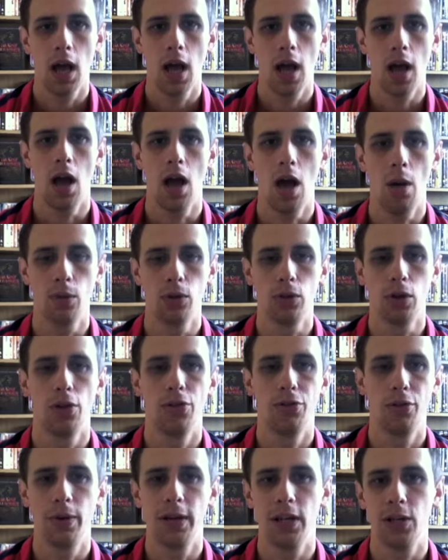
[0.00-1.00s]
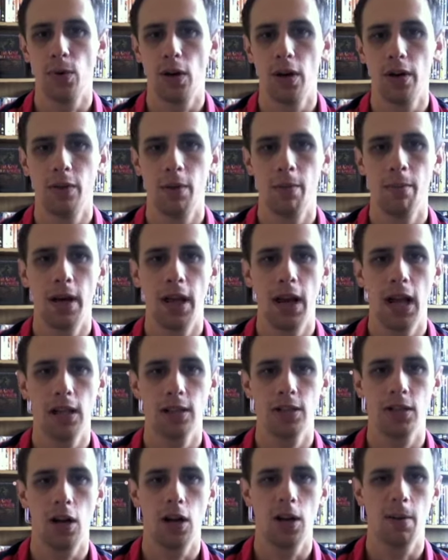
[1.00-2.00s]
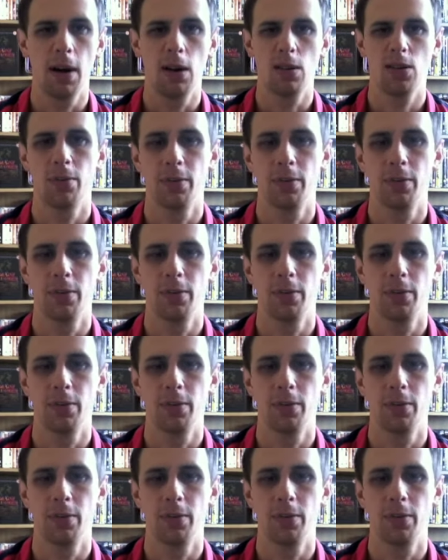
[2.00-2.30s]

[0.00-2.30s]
We'll go through each one of them and I'll talk about